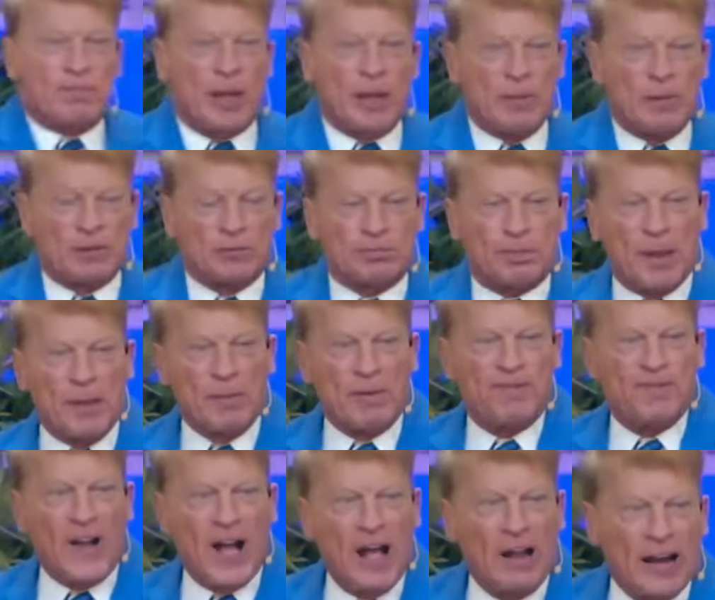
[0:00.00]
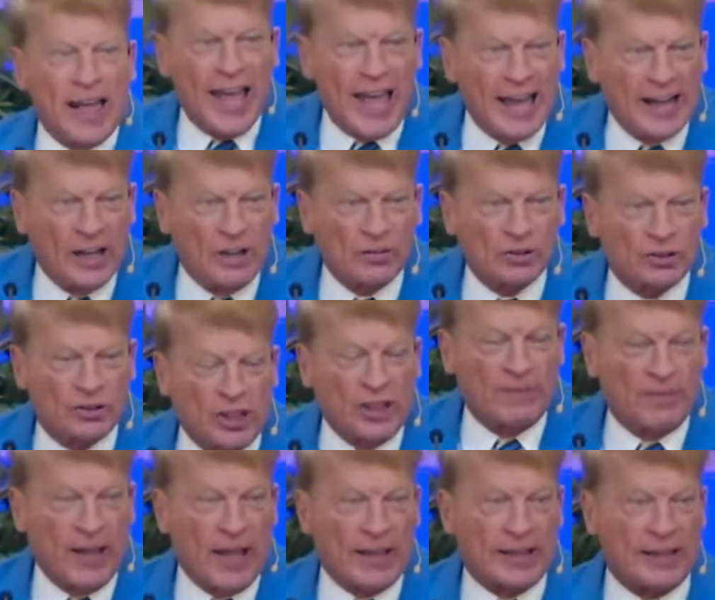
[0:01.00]
people fall out over
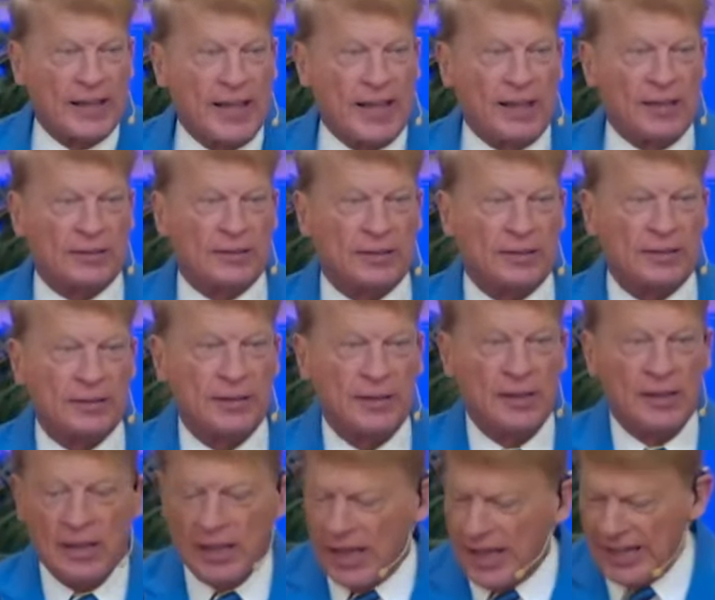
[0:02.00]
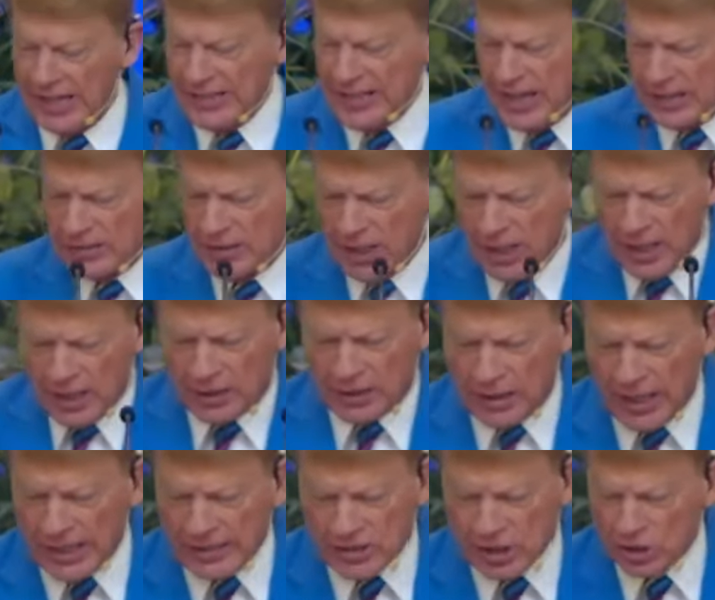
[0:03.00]
stuff like that. Ain't nothing.
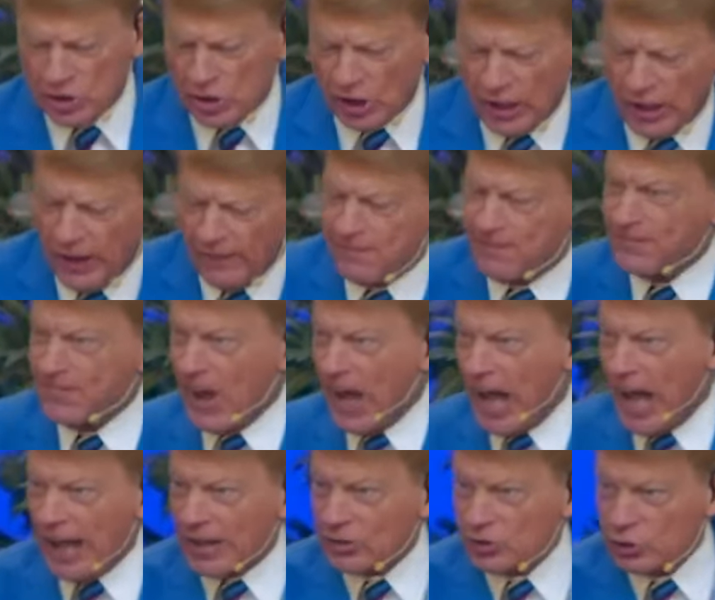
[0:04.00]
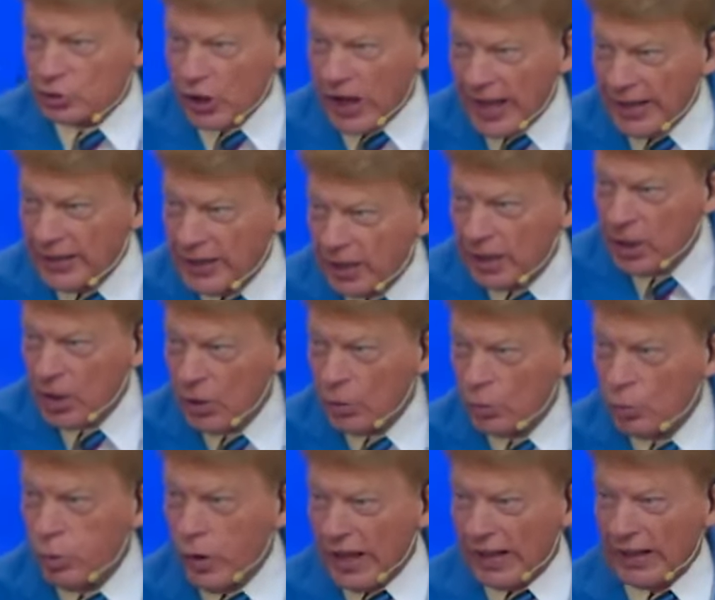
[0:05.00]
That's just a little fox trying to
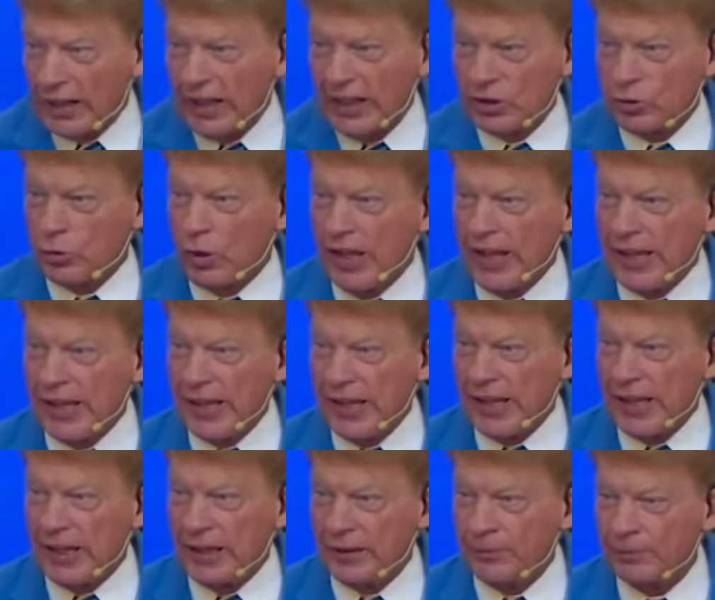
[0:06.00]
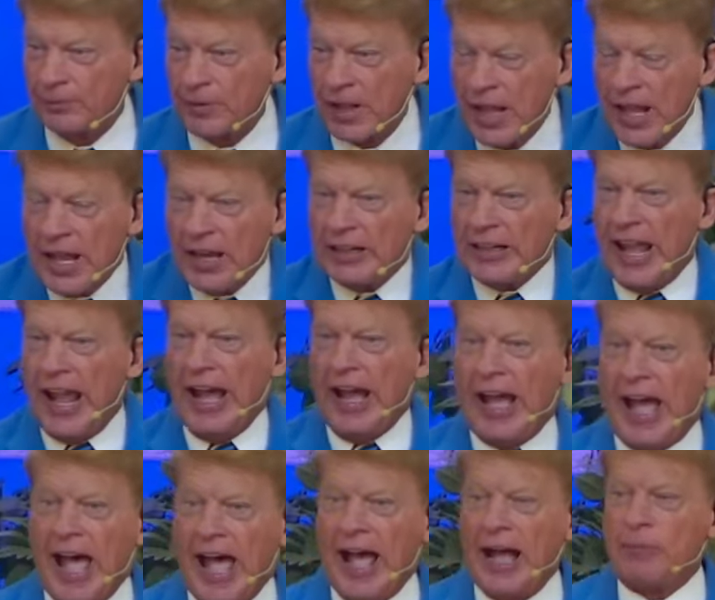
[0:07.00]
wiggle his way in. Now,
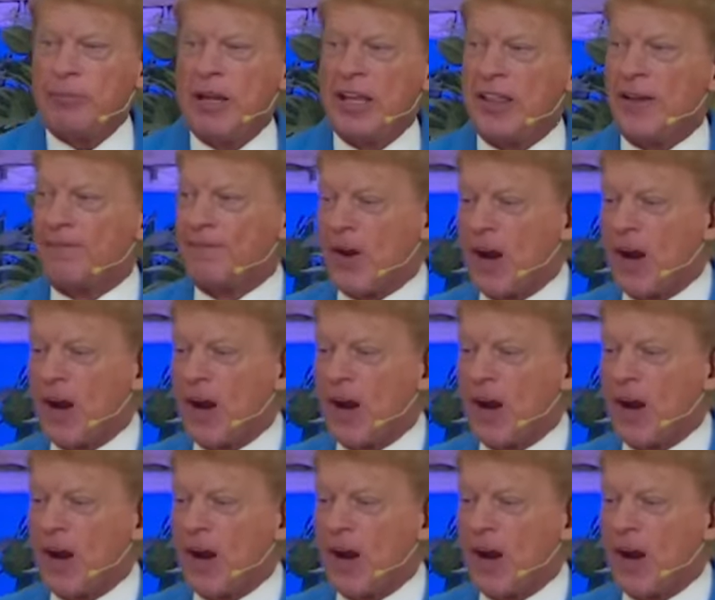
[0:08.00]
I'll be the